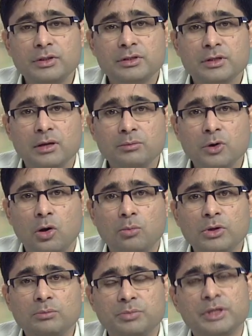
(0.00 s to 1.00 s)
with some
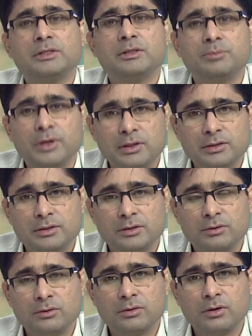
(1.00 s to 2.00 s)
common principles,
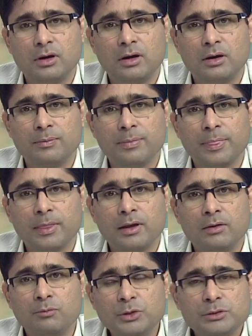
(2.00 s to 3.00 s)
you know, uh,
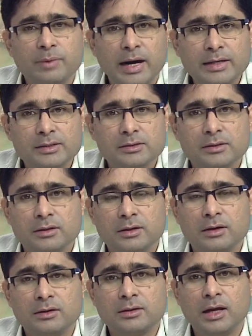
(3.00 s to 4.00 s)
which binds
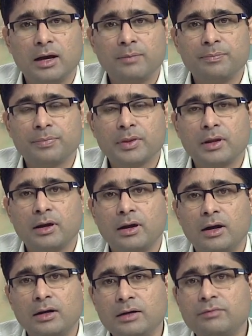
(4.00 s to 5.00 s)
the
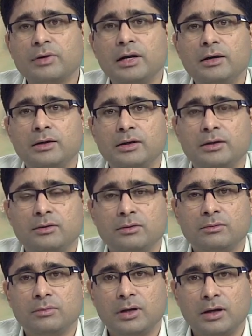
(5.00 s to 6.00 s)
uh, different you
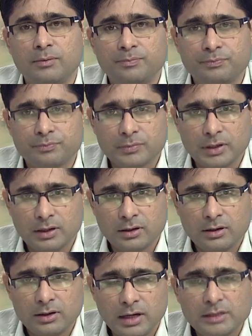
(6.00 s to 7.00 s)
know uh, uh,
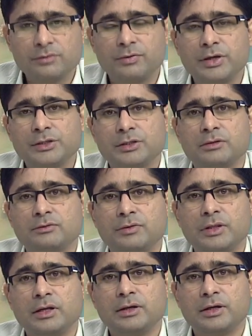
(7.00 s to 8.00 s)
classifications
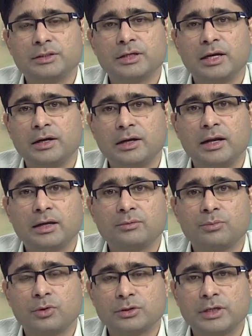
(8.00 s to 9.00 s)
within Christianity
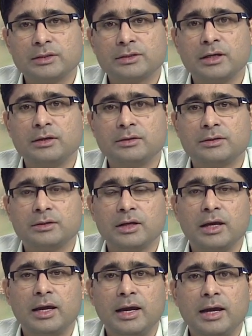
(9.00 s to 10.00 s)
like Protestant
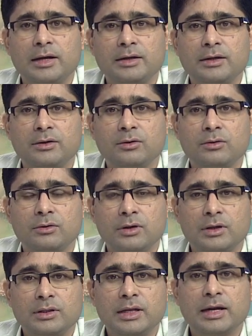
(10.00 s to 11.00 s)
and you know
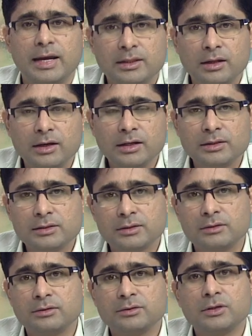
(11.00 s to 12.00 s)
they are
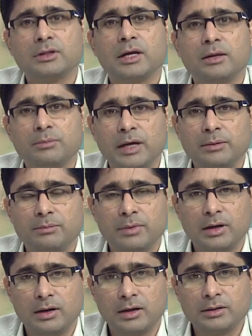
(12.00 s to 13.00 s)
Catholics. So there are many,
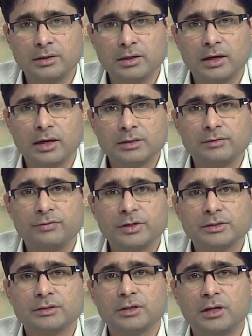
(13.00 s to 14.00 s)
uh, other other
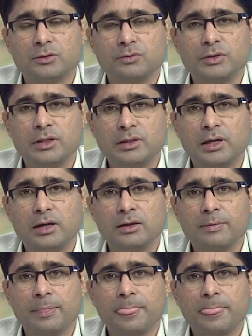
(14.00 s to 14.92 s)
classifications also within the